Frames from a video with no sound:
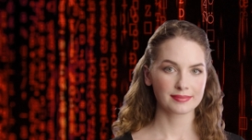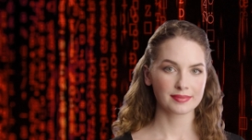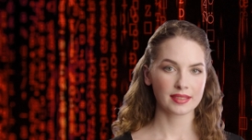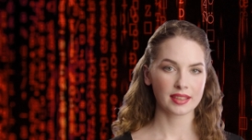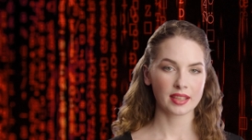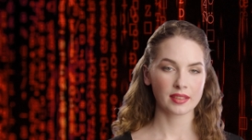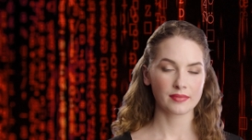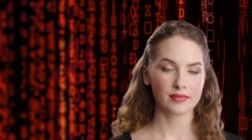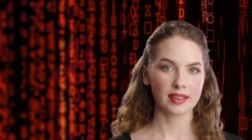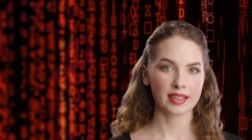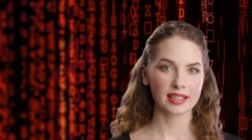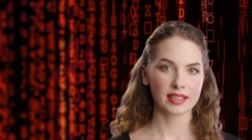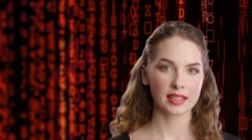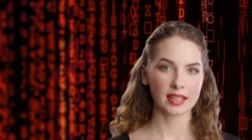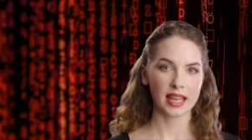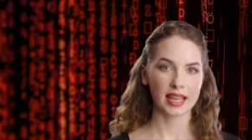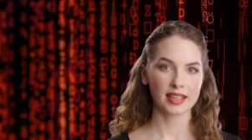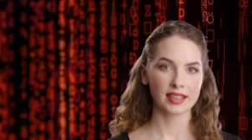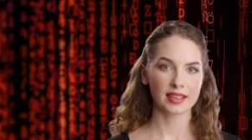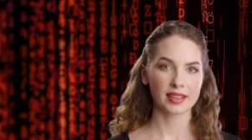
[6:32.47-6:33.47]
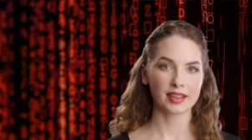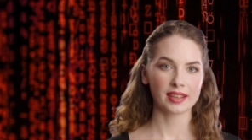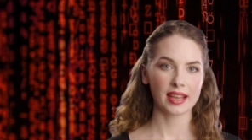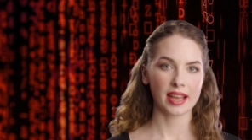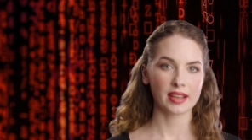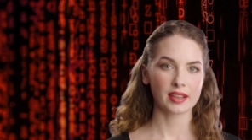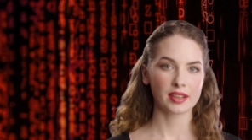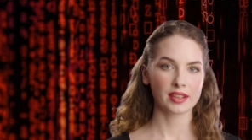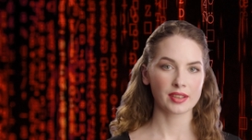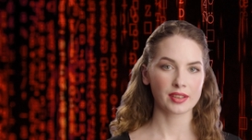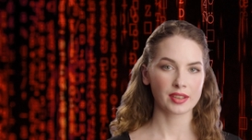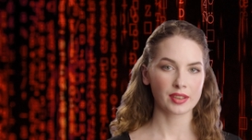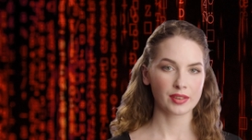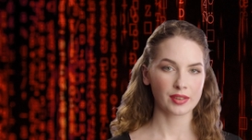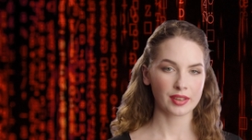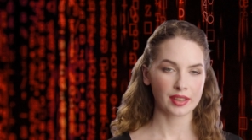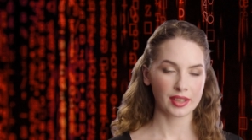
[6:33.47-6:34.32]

Sophisticated attackers.